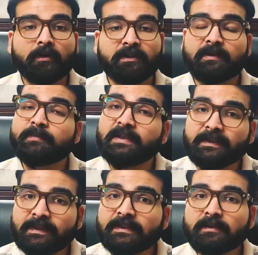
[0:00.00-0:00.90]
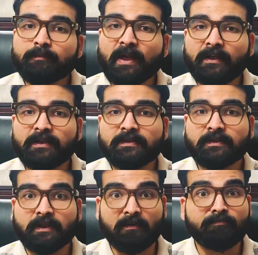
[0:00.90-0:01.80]
debilitated
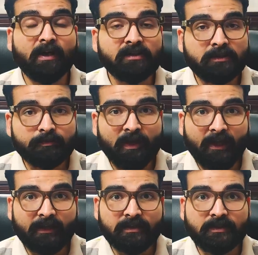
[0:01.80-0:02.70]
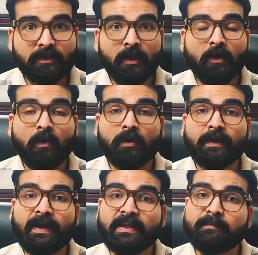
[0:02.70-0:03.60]
planets, combust planets,
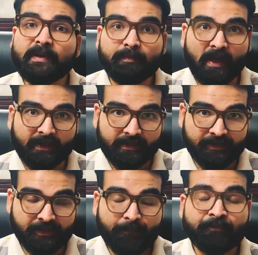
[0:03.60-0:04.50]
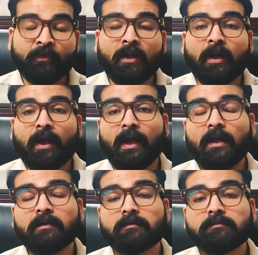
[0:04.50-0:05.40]
or enemy planets,
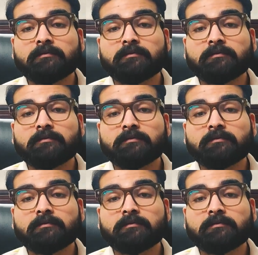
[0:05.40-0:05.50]
and